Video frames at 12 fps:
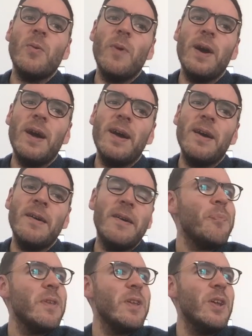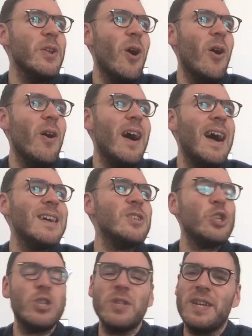Where you're not
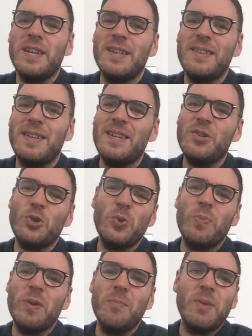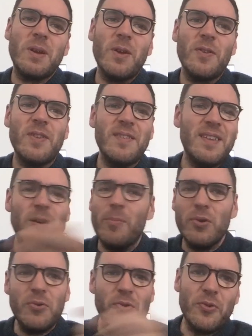actually deduping because it's in a
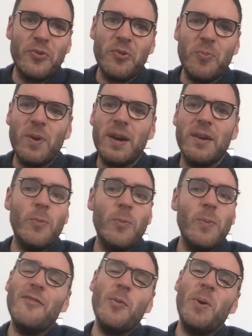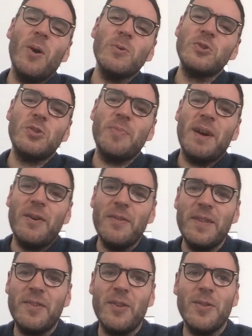bundle somewhere. And we have a post about
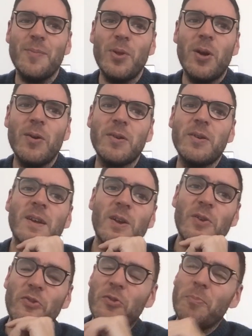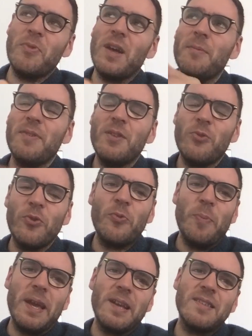this on the blog. Because sometimes it
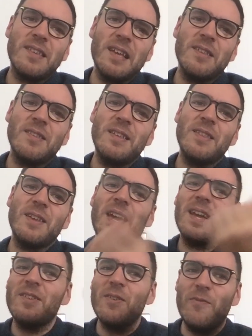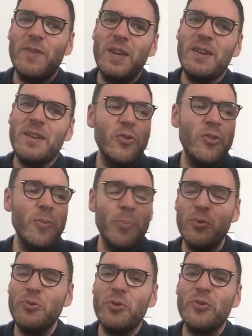does make sense in the case of Vue to
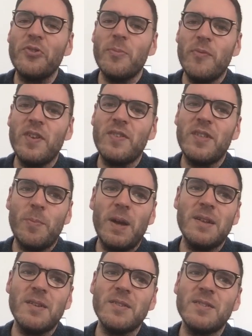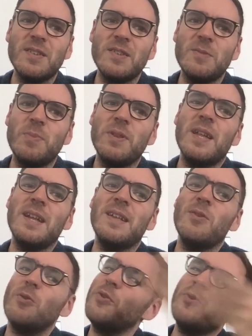bundle some of its dependencies, but then
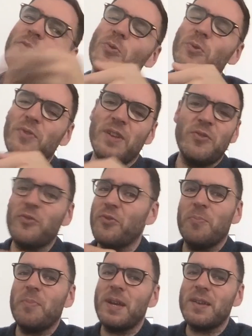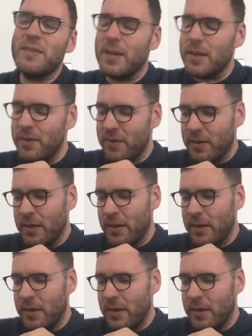in other tools it doesn't make sense.